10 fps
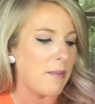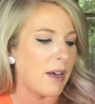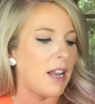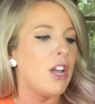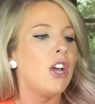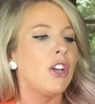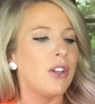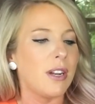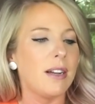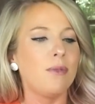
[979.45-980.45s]
But
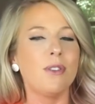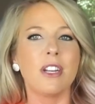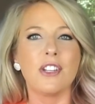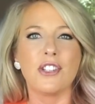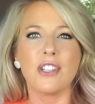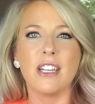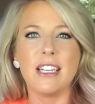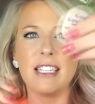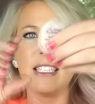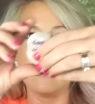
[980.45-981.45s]
coulda, woulda,
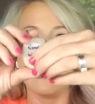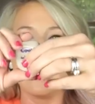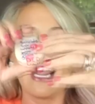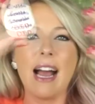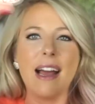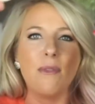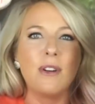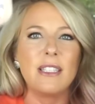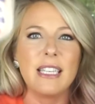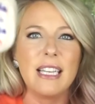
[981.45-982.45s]
shoulda, did. I
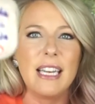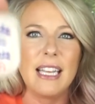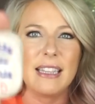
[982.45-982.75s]
was in